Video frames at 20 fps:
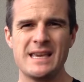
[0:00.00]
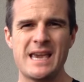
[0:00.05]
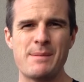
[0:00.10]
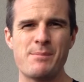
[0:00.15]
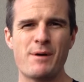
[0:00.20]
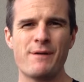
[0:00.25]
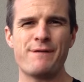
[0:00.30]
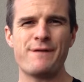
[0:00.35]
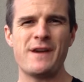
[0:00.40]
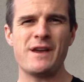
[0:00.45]

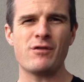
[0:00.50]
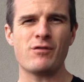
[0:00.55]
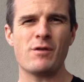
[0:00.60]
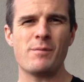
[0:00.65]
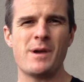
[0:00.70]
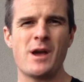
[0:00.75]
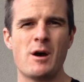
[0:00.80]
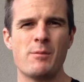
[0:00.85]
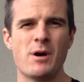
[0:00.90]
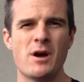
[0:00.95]
keep my finger
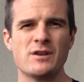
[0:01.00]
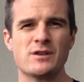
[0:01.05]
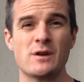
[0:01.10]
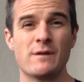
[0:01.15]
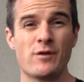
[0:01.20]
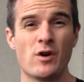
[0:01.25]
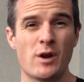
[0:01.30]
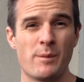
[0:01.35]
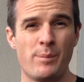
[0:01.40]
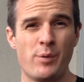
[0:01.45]
on my elbow
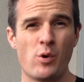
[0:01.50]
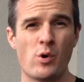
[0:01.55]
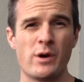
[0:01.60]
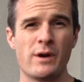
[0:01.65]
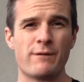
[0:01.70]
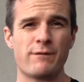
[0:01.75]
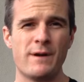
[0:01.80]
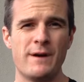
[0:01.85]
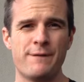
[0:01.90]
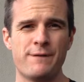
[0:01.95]
so I've got a
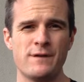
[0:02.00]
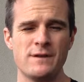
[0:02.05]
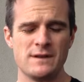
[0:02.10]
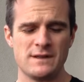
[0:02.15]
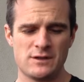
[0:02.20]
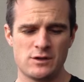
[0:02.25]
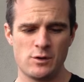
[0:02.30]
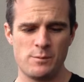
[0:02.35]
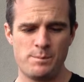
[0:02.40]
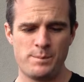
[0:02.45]
point of
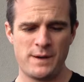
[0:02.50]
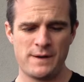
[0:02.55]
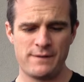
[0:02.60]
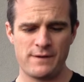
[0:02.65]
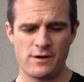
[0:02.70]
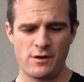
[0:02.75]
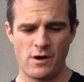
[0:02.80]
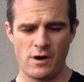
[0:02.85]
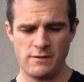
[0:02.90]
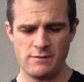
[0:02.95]
reference to
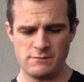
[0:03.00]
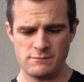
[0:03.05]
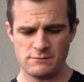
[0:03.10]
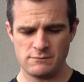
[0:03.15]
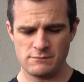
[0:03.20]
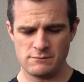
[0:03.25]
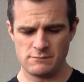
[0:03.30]
pivot on,